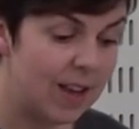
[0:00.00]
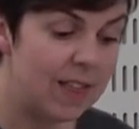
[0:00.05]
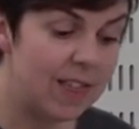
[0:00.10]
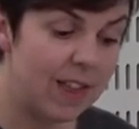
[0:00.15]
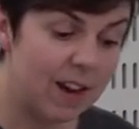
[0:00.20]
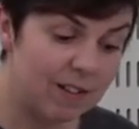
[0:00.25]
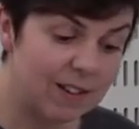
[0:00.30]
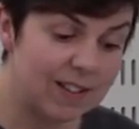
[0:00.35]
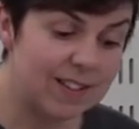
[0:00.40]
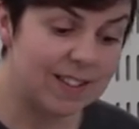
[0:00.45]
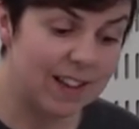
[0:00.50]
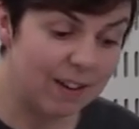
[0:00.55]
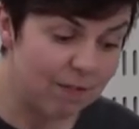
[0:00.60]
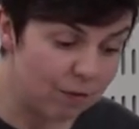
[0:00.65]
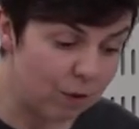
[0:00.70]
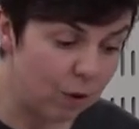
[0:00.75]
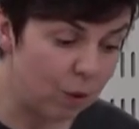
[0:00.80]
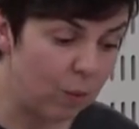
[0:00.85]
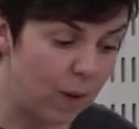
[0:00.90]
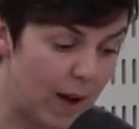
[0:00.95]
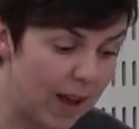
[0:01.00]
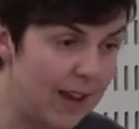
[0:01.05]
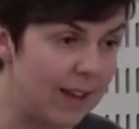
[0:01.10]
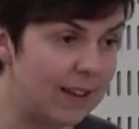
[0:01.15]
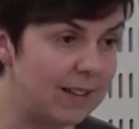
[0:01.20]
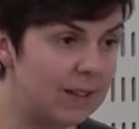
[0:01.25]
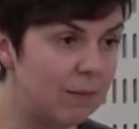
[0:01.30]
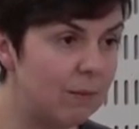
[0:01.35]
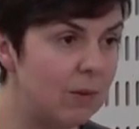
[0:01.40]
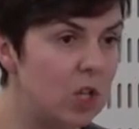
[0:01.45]
There are several
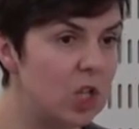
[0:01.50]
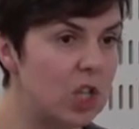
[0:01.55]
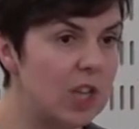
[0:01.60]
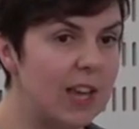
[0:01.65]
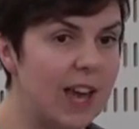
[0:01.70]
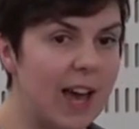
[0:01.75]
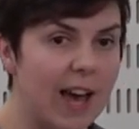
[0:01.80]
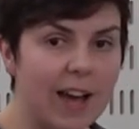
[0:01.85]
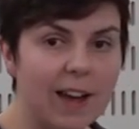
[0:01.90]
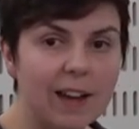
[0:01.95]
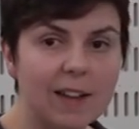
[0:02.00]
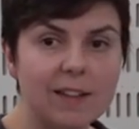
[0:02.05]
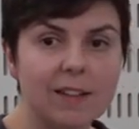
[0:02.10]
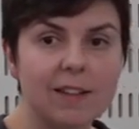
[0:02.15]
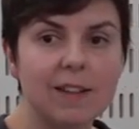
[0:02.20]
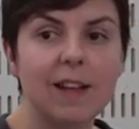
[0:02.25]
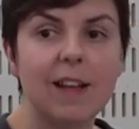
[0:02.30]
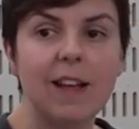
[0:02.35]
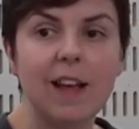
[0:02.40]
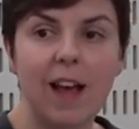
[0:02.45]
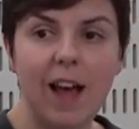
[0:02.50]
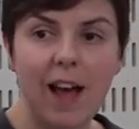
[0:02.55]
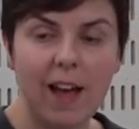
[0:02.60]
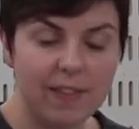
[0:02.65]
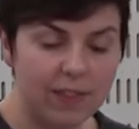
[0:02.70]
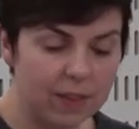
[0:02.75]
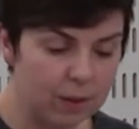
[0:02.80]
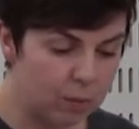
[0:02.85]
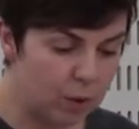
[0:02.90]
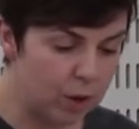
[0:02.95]
ways in which the Act
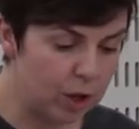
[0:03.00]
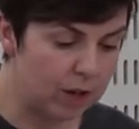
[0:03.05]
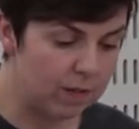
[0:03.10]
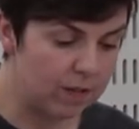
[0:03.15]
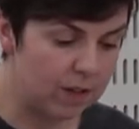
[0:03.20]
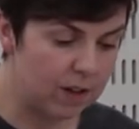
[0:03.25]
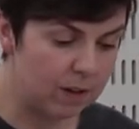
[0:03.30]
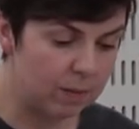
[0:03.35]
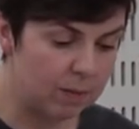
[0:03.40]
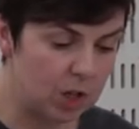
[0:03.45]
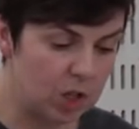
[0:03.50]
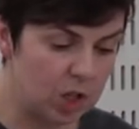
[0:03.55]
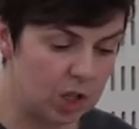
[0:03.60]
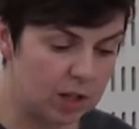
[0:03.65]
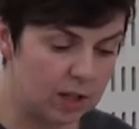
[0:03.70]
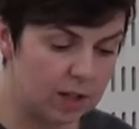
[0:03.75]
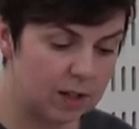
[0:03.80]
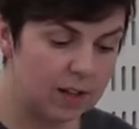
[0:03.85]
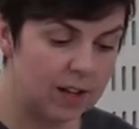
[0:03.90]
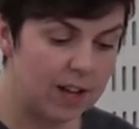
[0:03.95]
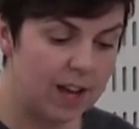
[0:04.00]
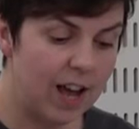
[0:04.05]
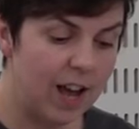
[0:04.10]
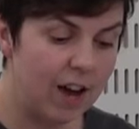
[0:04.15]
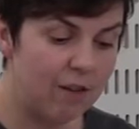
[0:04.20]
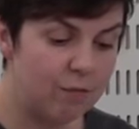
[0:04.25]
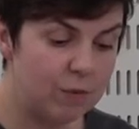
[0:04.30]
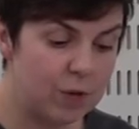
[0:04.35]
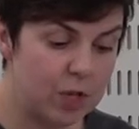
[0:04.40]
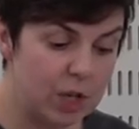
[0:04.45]
and the work of the Commissioner
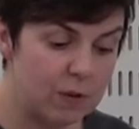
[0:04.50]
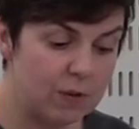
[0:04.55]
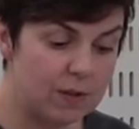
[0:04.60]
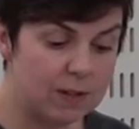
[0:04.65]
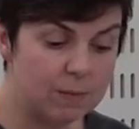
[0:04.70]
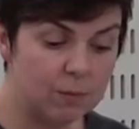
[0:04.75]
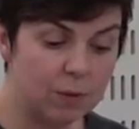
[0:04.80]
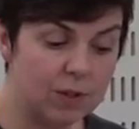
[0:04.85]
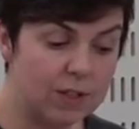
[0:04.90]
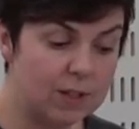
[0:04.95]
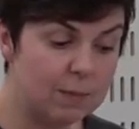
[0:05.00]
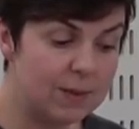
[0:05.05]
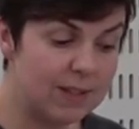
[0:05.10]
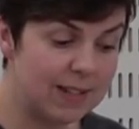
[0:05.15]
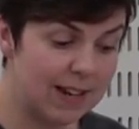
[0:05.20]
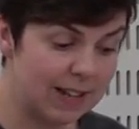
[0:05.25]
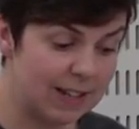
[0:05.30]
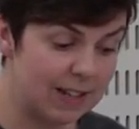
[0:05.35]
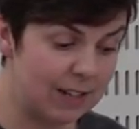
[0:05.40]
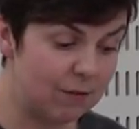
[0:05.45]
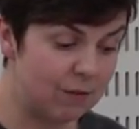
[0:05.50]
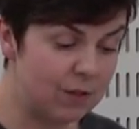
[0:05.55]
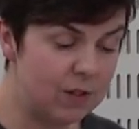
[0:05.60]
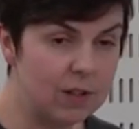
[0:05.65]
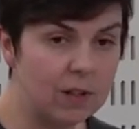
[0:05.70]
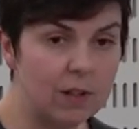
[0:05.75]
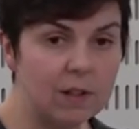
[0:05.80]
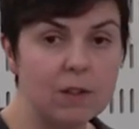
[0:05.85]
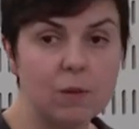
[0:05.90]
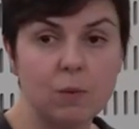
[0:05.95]
have produced more substantive
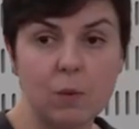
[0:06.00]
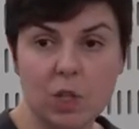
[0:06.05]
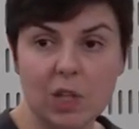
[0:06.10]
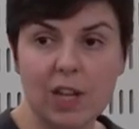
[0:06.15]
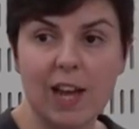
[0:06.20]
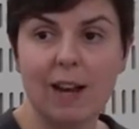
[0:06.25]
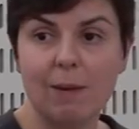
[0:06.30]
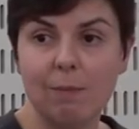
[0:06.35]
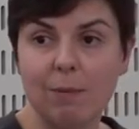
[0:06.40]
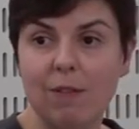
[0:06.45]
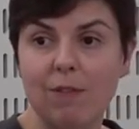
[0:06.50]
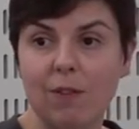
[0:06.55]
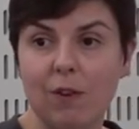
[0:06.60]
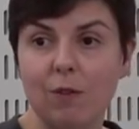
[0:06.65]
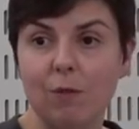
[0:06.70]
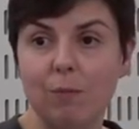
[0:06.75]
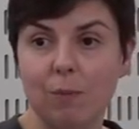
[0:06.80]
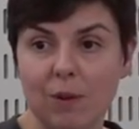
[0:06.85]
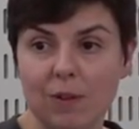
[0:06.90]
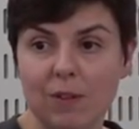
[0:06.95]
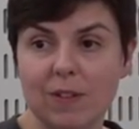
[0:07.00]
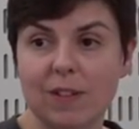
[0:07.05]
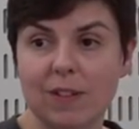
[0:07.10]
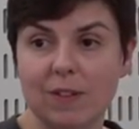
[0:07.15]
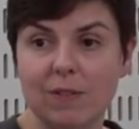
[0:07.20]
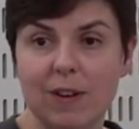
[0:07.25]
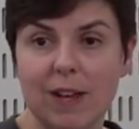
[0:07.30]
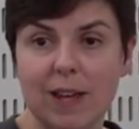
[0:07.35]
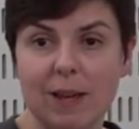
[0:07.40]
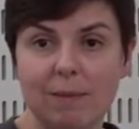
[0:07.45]
results, which can be viewed
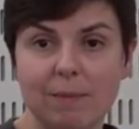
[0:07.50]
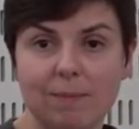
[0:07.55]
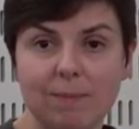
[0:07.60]
positively.